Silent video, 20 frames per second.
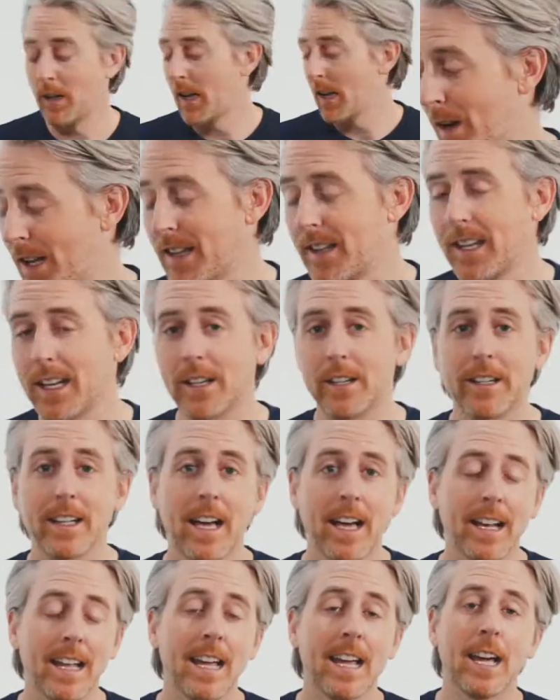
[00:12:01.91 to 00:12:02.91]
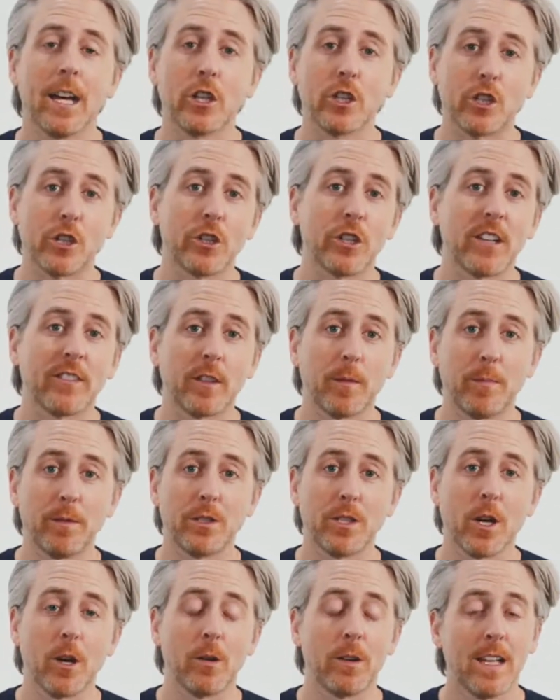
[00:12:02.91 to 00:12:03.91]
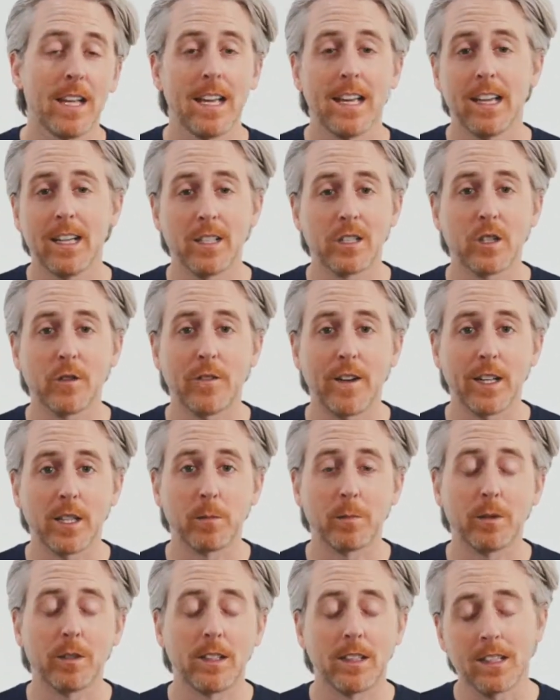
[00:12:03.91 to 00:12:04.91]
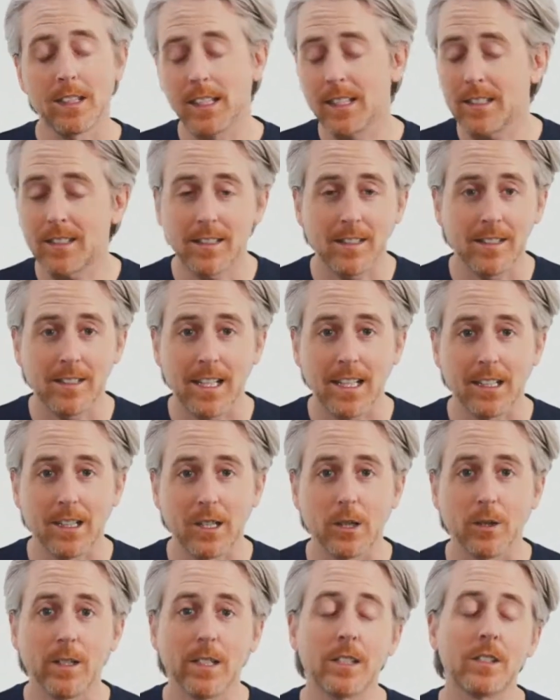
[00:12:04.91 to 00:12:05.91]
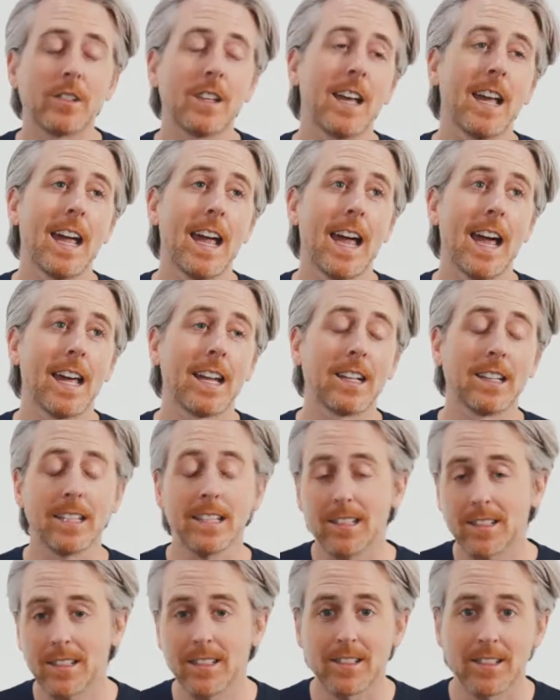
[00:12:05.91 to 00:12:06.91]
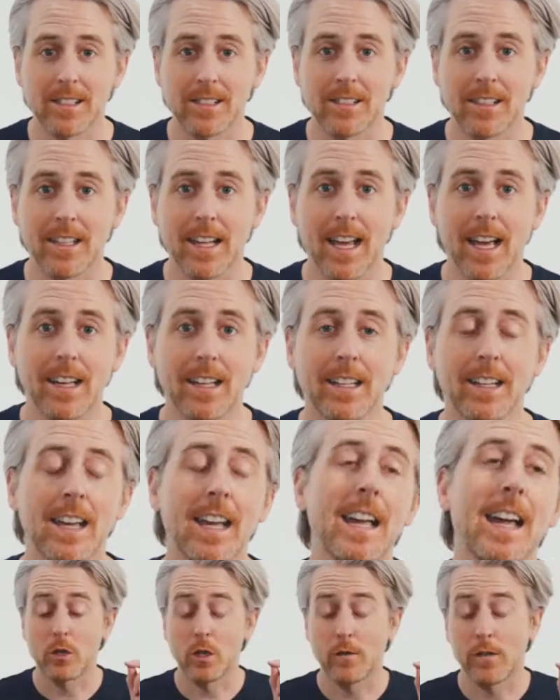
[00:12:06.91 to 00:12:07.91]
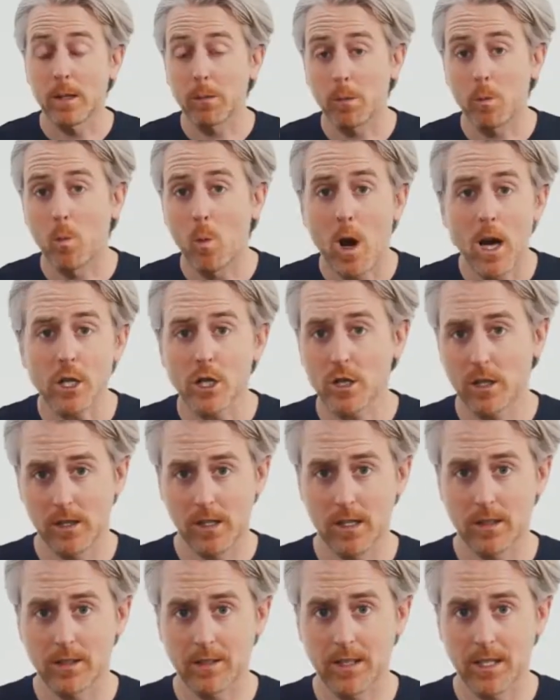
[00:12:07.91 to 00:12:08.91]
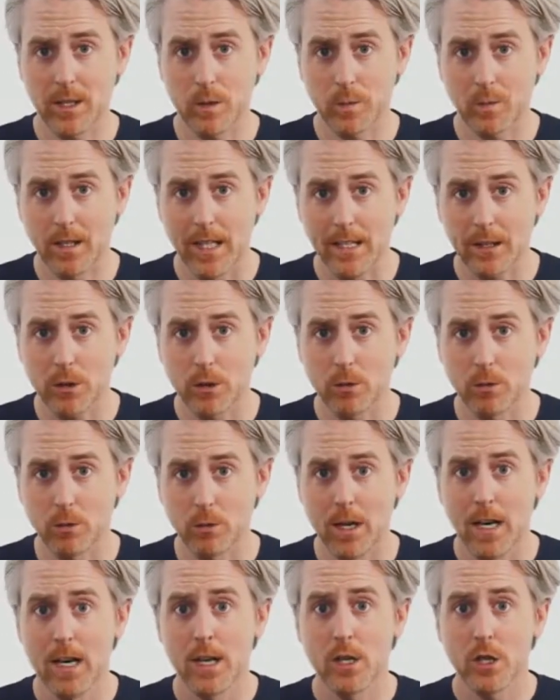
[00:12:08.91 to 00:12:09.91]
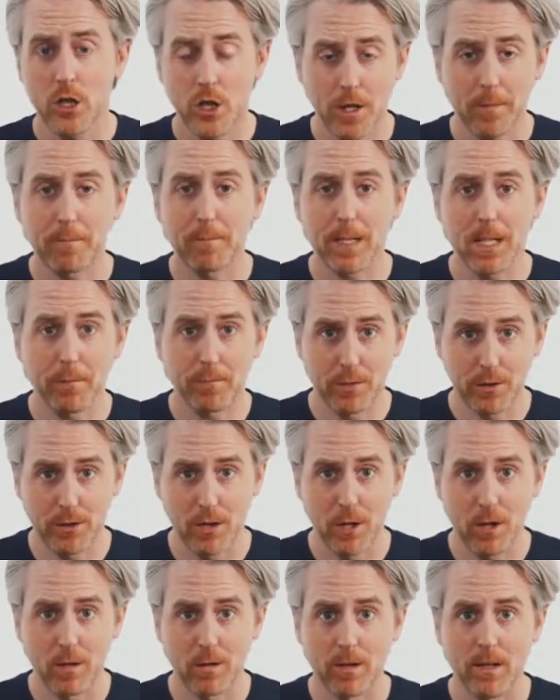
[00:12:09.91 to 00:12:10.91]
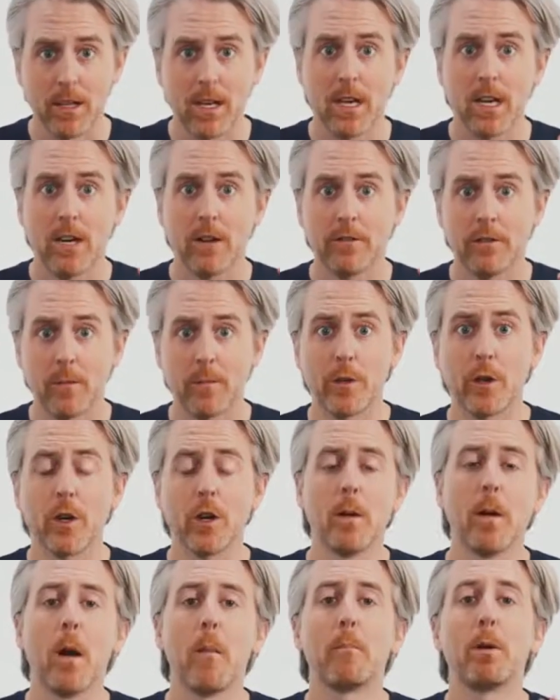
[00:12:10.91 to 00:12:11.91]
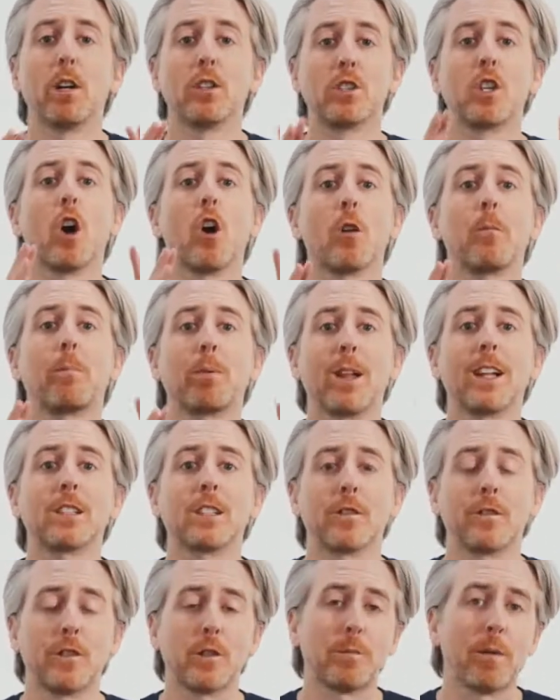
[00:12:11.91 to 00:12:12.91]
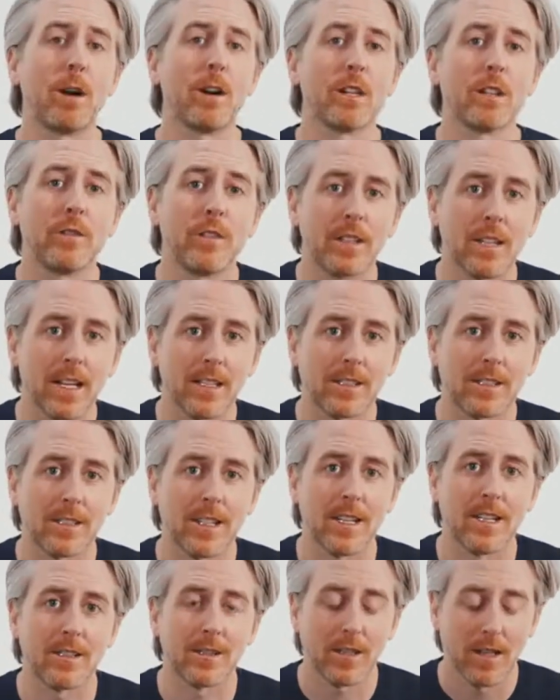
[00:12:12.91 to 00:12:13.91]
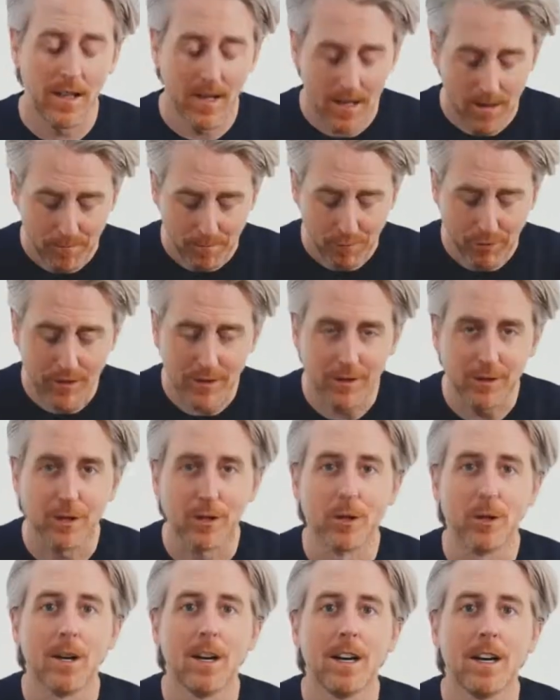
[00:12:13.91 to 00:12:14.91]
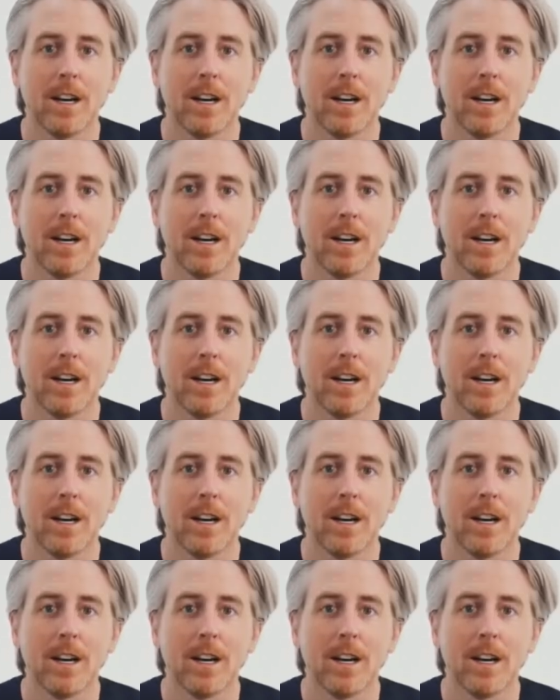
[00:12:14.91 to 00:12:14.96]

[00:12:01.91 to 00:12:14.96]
Went on the internet, and sure enough, the pizzone is available, at least in St. Louis, and at least in Cincinnati. So if anyone watching the United States would like to ship me a pizzone from their pizzone plentiful part of the United States, please do.